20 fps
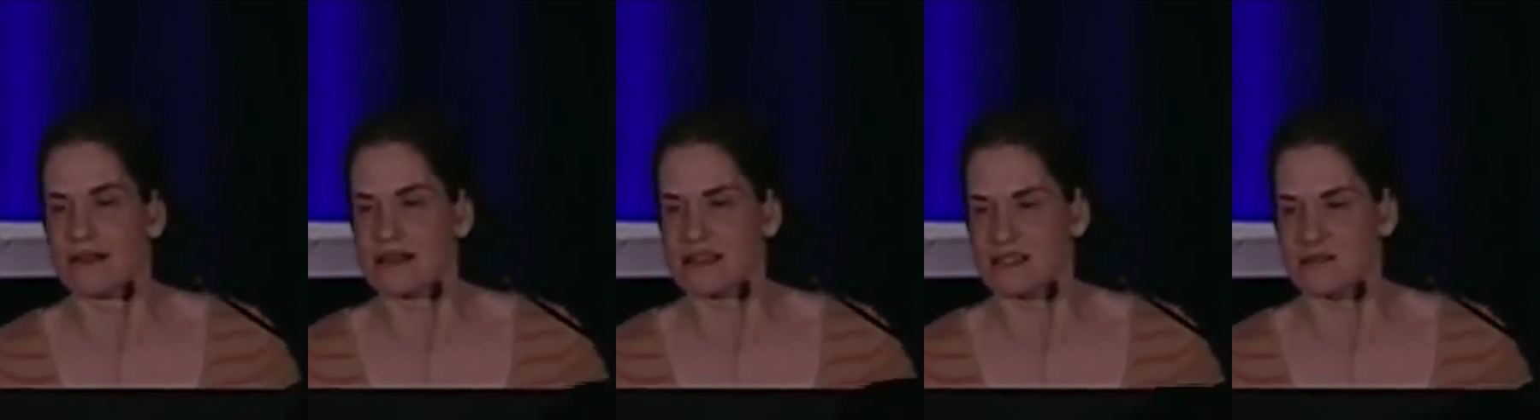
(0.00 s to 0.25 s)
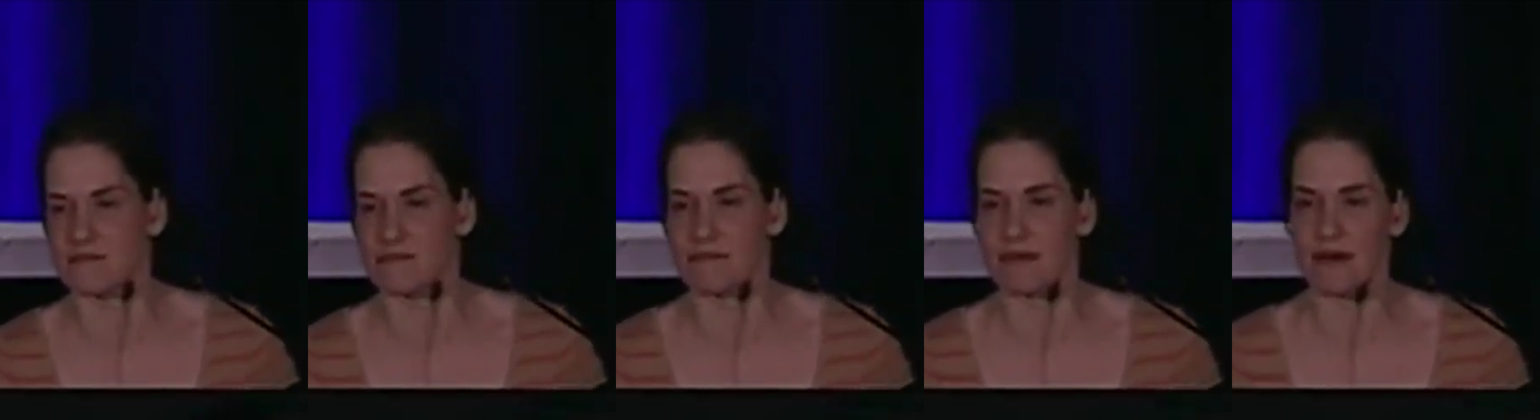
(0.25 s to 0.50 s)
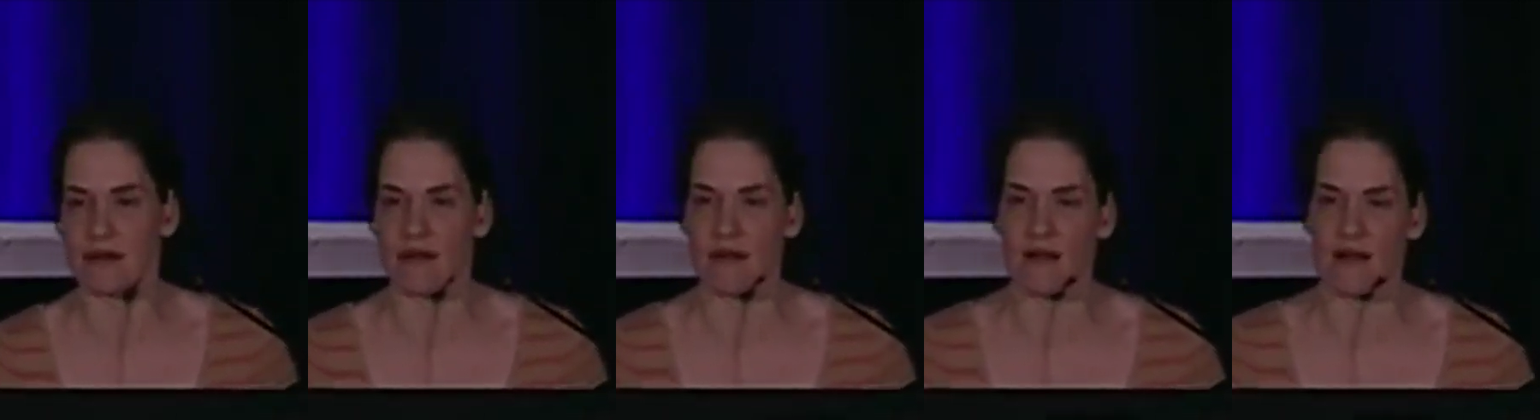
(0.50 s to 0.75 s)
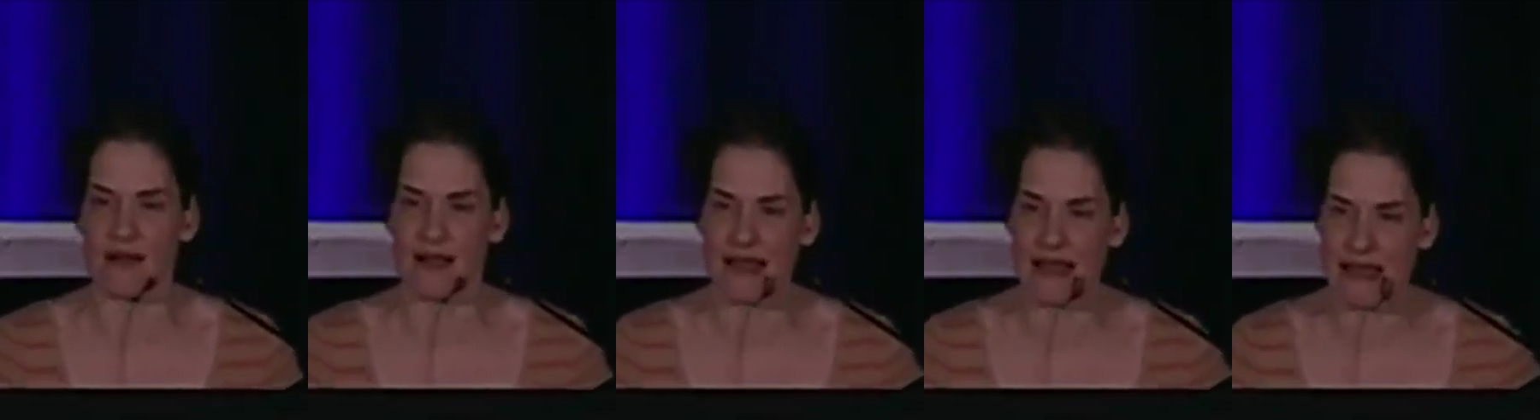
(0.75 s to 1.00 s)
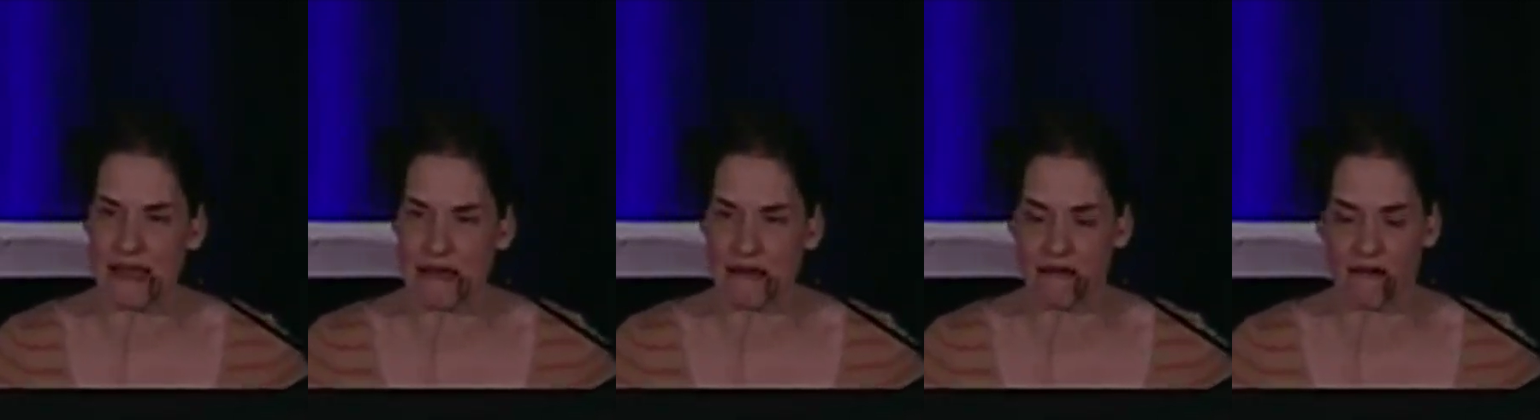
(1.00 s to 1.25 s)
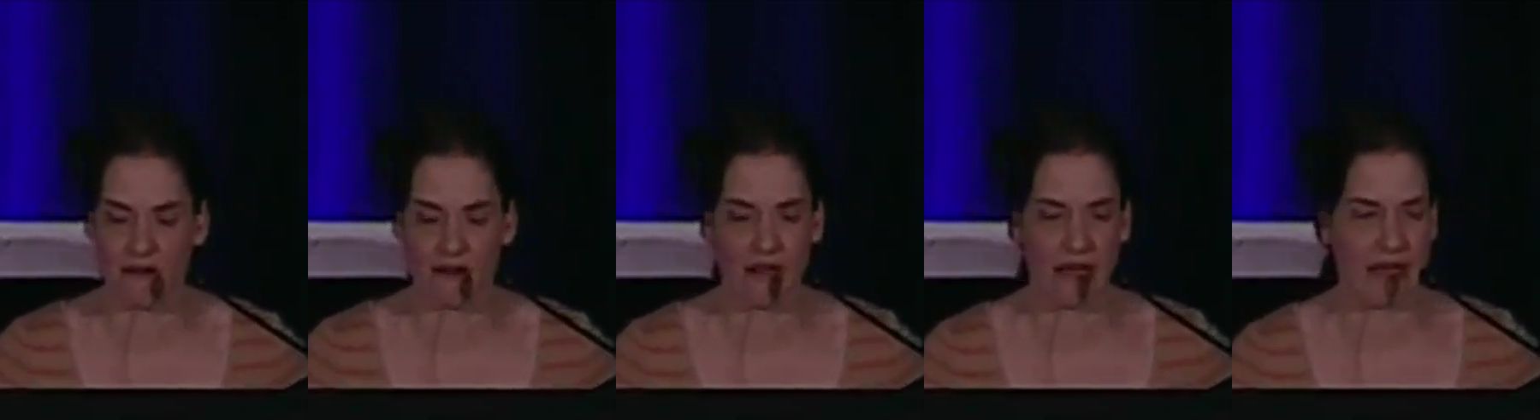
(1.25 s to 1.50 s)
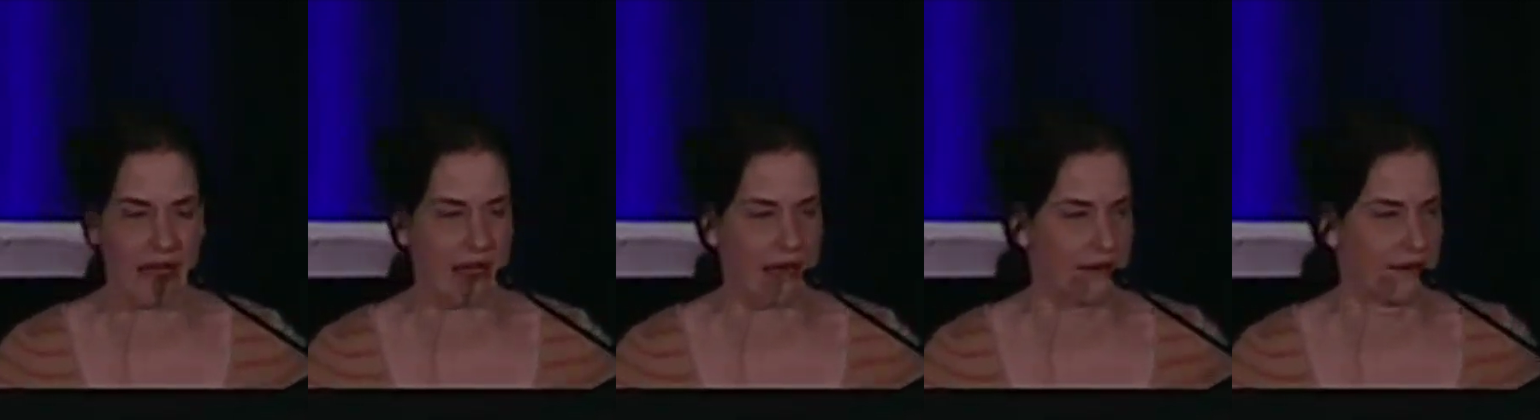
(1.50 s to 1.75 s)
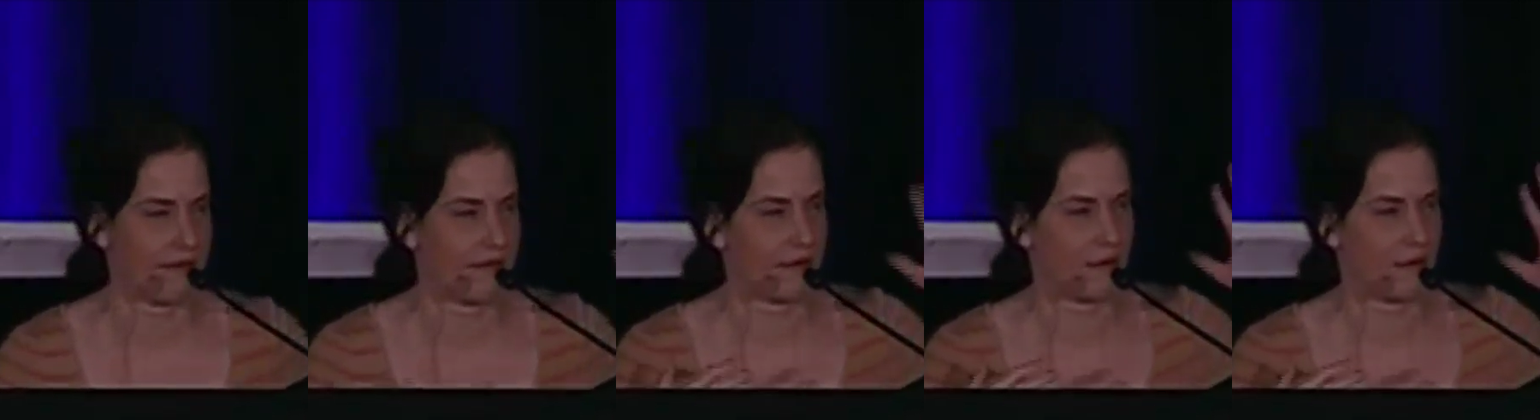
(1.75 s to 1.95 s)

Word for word: this bitter, angry,